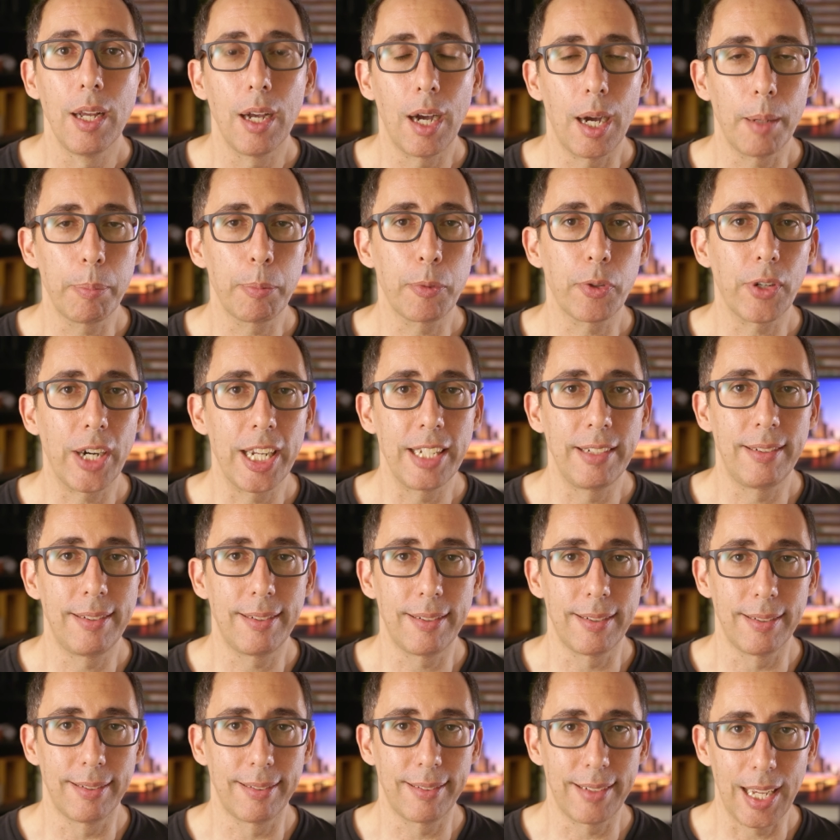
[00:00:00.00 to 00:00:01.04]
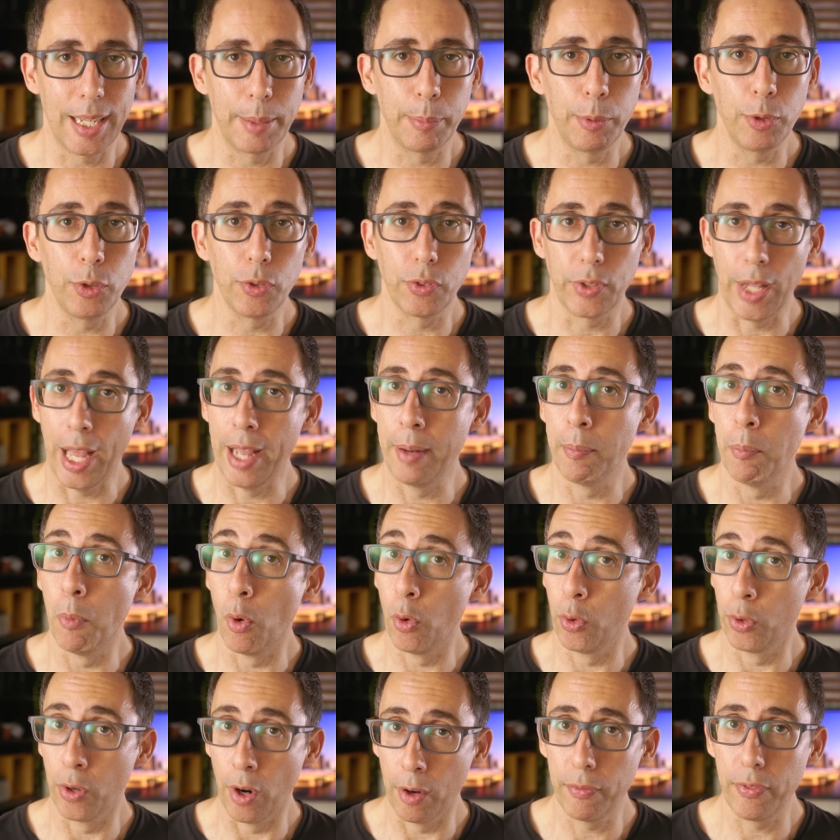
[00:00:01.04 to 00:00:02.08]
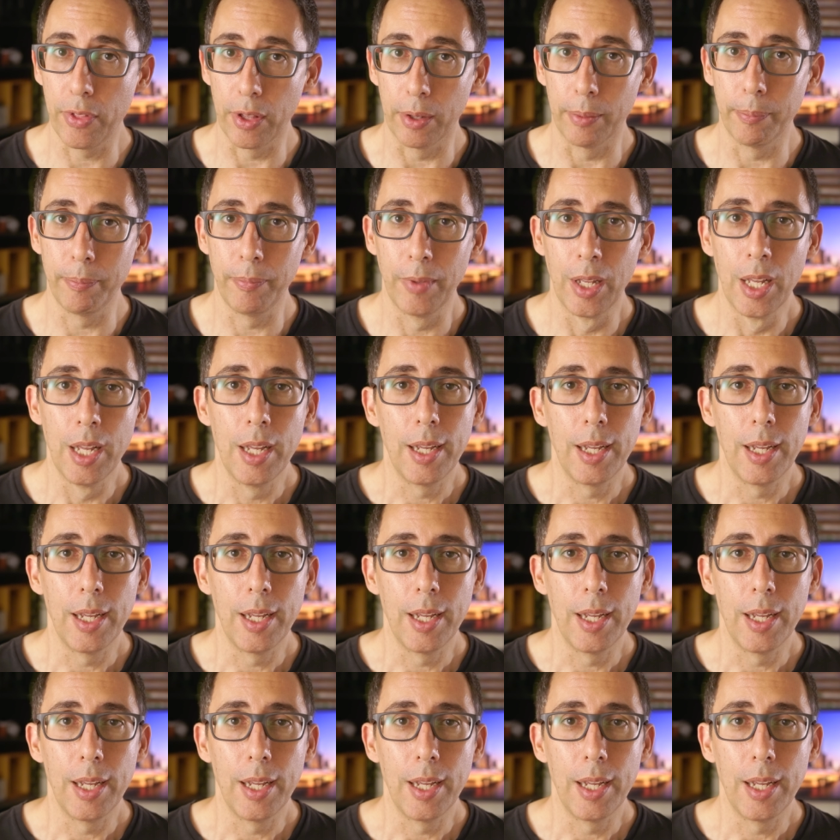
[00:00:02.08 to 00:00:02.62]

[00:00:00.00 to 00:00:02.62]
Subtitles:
upgrades to stables and more of them,